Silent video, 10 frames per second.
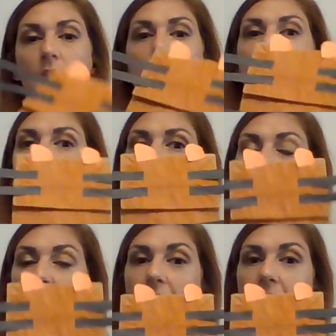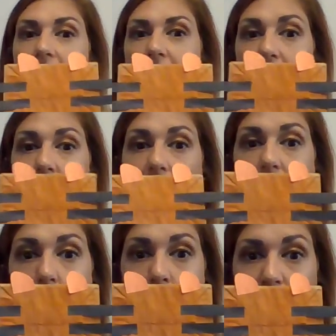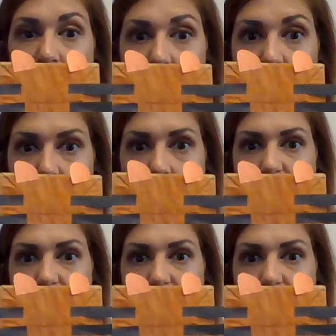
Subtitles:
there's mine. You see a whole bunch of stripes.